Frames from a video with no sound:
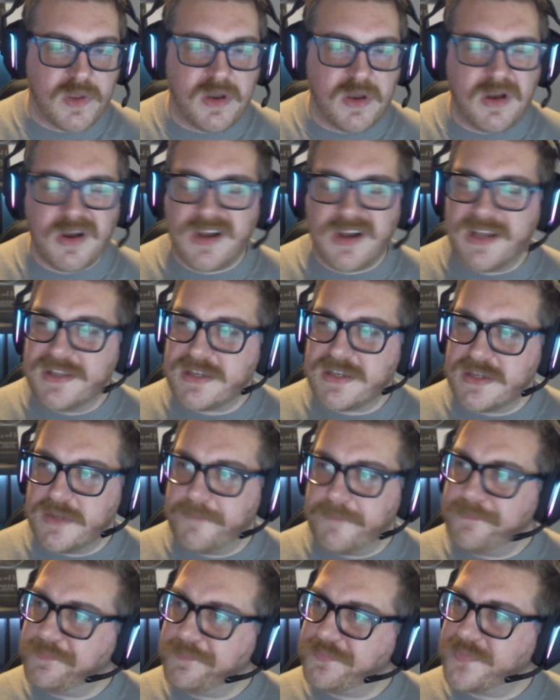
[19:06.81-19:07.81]
it does,
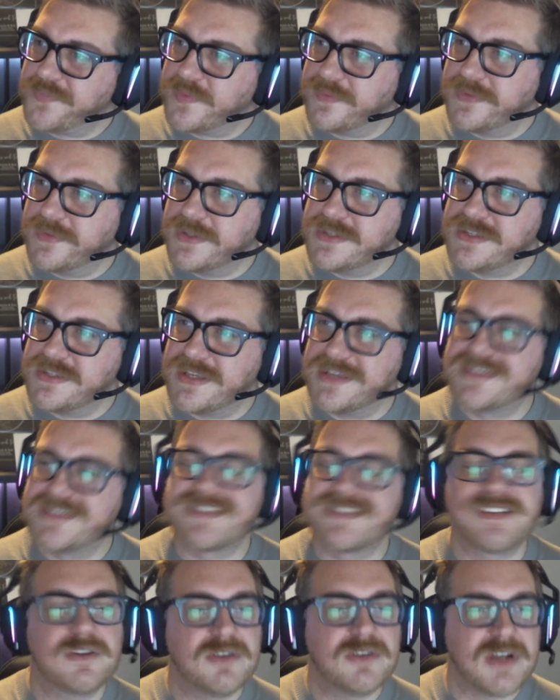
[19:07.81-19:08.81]
it's
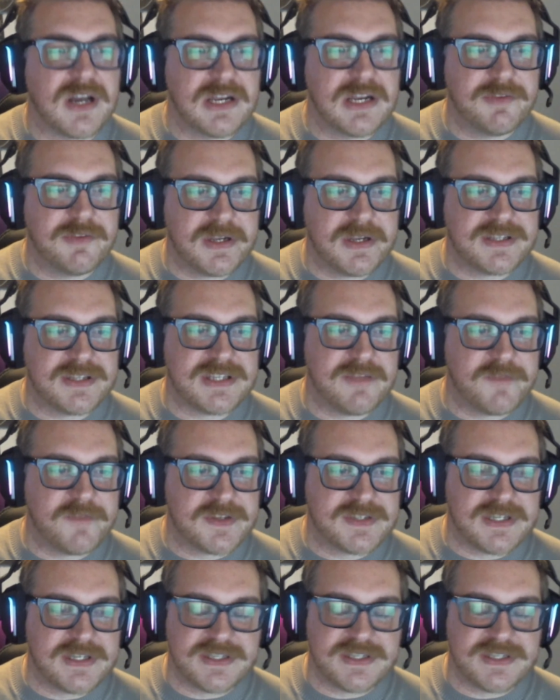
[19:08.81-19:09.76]
still kind of in its infancy.